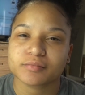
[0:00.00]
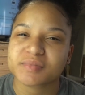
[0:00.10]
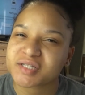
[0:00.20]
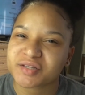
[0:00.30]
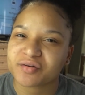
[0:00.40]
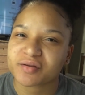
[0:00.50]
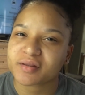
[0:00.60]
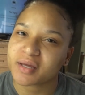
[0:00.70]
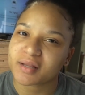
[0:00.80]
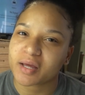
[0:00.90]
sit there and
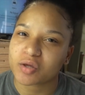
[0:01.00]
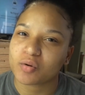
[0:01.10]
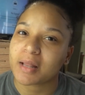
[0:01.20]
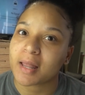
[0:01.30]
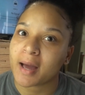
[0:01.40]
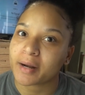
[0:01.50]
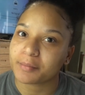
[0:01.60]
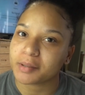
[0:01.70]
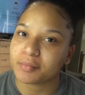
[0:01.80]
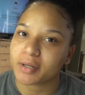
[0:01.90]
think like, yo, a lot of
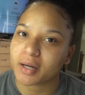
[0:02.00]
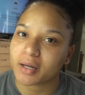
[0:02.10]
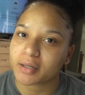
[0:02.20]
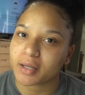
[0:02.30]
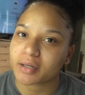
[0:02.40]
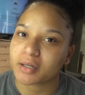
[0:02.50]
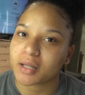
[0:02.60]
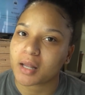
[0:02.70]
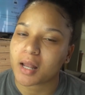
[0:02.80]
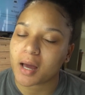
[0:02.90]
people died. Like, a
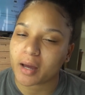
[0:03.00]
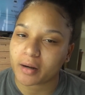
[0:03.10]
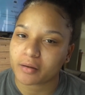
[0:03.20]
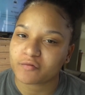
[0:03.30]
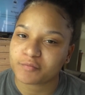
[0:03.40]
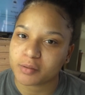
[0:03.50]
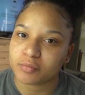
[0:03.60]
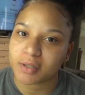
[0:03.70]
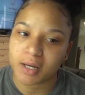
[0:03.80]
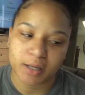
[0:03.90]
lot of
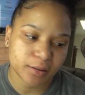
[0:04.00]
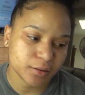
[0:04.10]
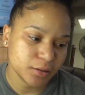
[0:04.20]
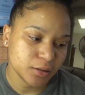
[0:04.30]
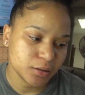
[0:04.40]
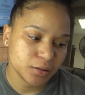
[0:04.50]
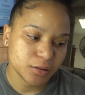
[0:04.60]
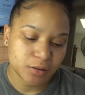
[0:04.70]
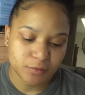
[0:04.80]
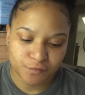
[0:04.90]
people died
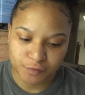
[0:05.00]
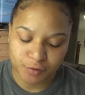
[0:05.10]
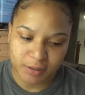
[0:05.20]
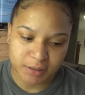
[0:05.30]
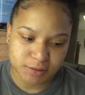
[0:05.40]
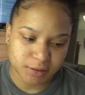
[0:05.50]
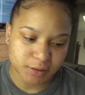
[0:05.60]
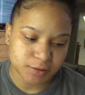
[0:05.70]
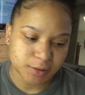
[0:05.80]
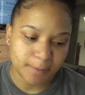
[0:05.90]
for the United
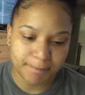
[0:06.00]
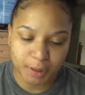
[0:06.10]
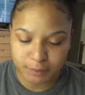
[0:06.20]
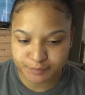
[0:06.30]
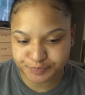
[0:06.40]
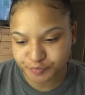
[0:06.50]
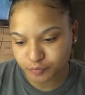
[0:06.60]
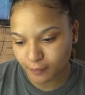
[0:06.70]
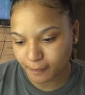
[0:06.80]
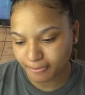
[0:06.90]
States. But
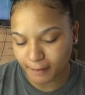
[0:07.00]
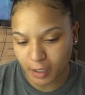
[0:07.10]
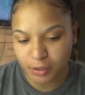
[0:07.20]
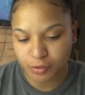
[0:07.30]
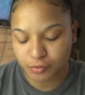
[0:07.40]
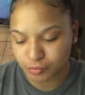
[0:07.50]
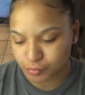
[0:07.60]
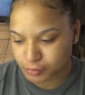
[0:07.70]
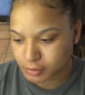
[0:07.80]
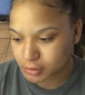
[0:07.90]

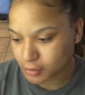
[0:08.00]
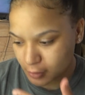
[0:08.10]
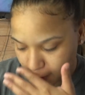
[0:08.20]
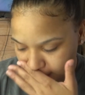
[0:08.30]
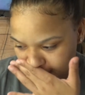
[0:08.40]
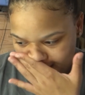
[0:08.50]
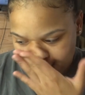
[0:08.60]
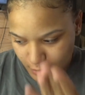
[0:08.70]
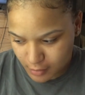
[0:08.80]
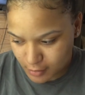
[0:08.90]
anywho's,
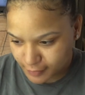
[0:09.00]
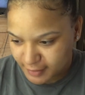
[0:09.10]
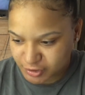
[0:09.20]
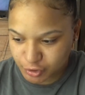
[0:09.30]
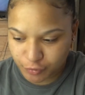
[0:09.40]
that's